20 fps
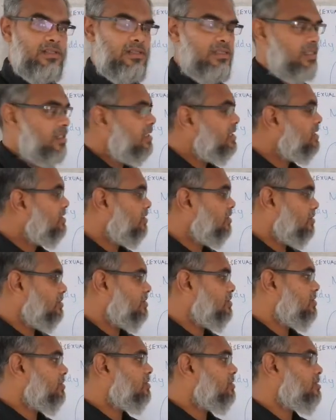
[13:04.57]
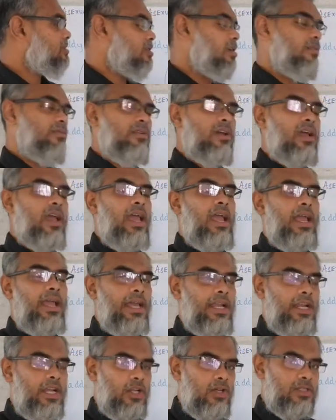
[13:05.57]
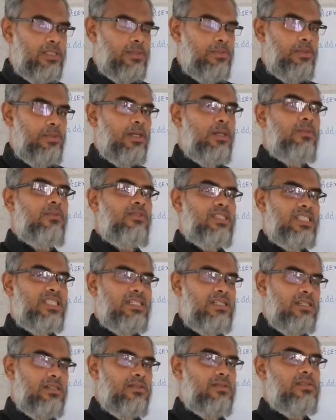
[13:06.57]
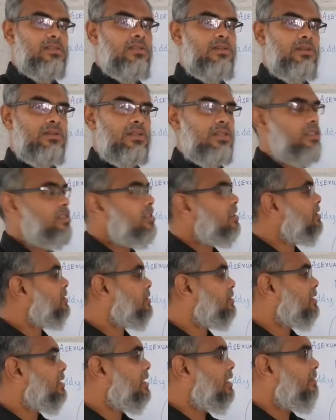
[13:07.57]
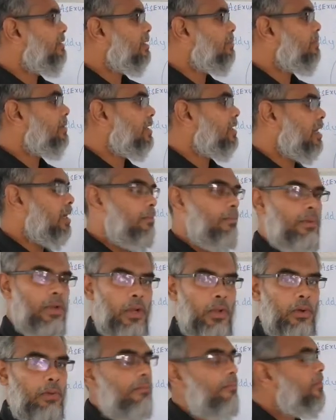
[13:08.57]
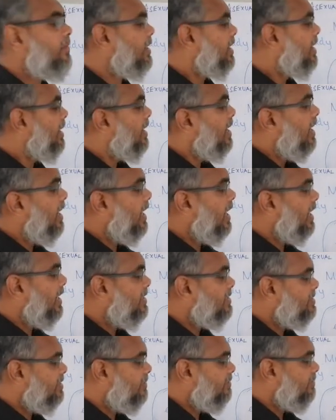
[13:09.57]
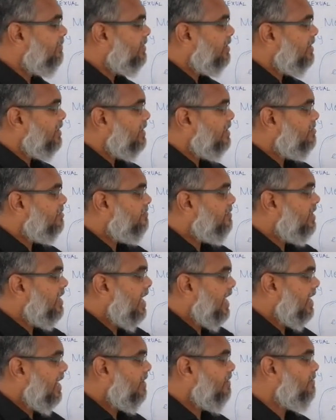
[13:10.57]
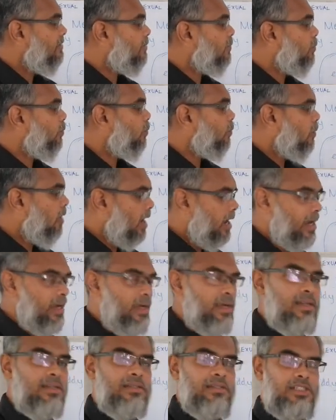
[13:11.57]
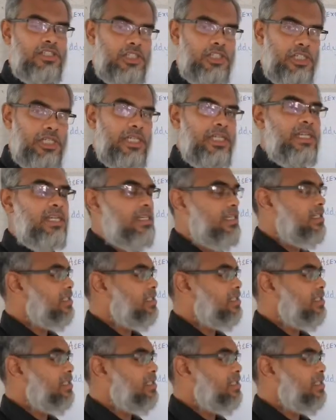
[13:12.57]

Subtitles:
seed constitutes of endosperm, which gives nutrition to the developing embryo, and it will have a one shield